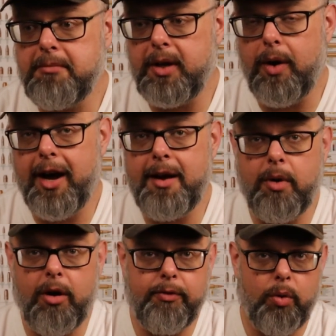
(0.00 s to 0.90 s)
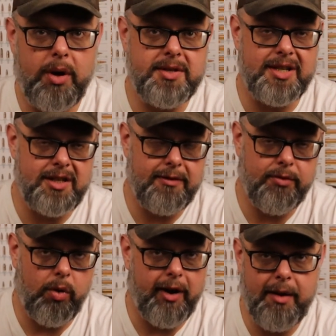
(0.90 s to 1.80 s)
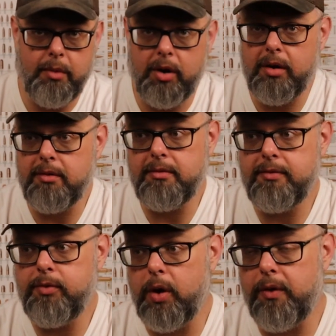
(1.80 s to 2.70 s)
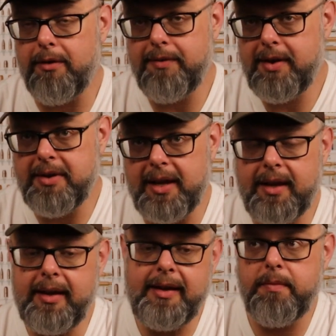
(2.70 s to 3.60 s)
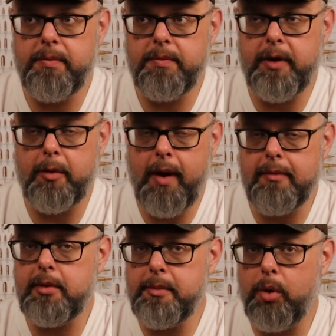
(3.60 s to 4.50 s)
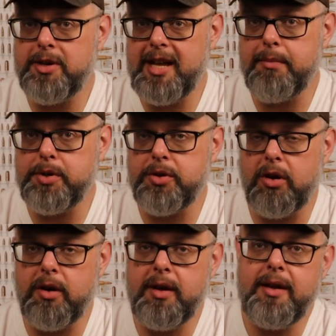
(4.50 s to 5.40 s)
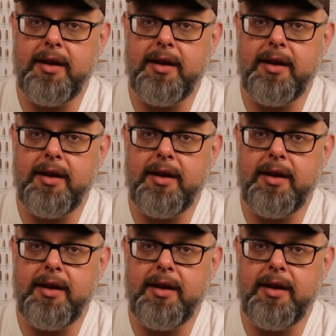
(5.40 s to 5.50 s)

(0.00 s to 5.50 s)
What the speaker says: IMR 4064, IMR 4350. They're probably more temperature